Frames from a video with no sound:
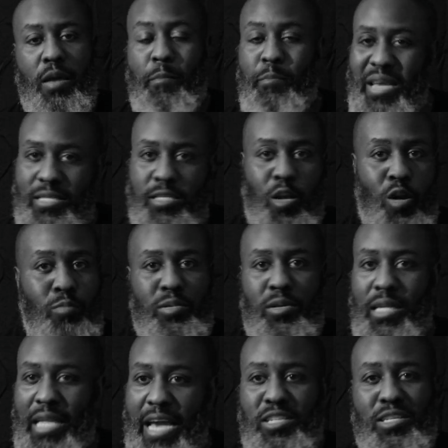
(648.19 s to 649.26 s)
Midterm
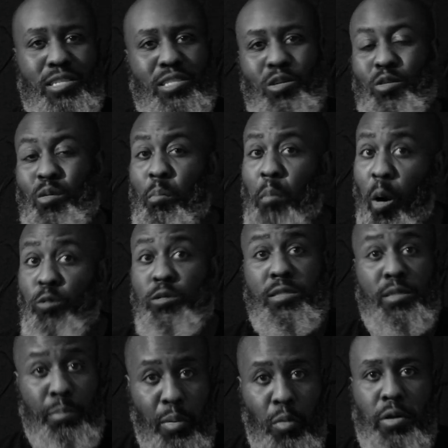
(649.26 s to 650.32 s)
elections are the most
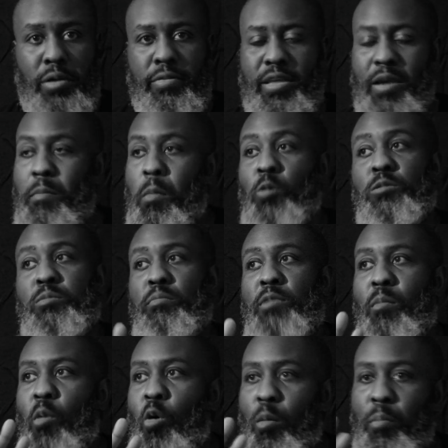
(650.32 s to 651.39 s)
important.
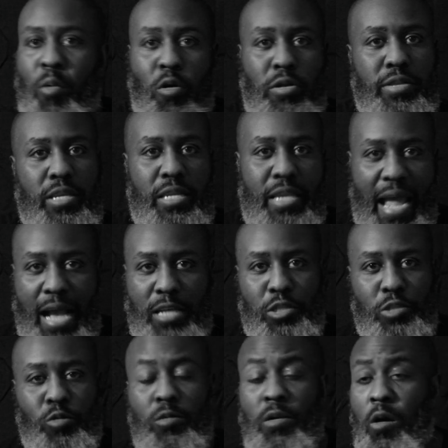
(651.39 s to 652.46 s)
They're more important than the
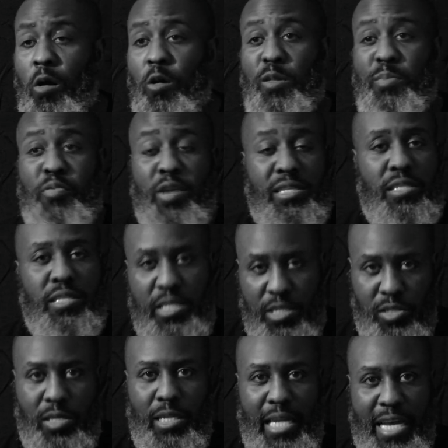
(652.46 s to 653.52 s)
national or the
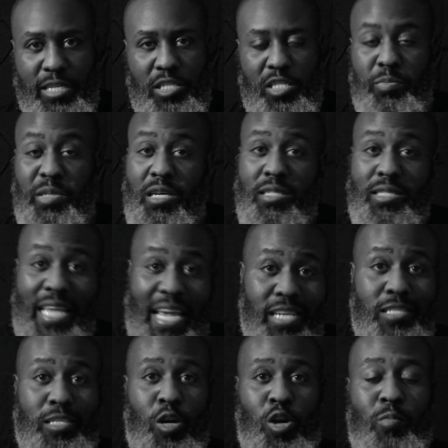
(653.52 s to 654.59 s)
presidential elections because they
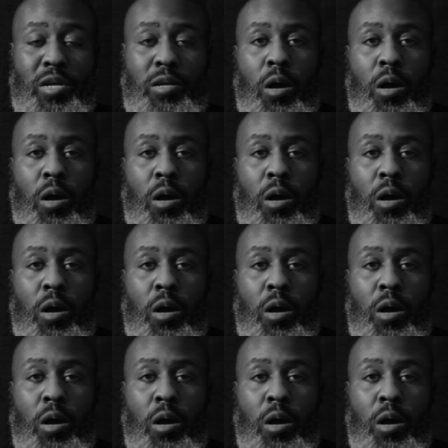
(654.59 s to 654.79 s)
determine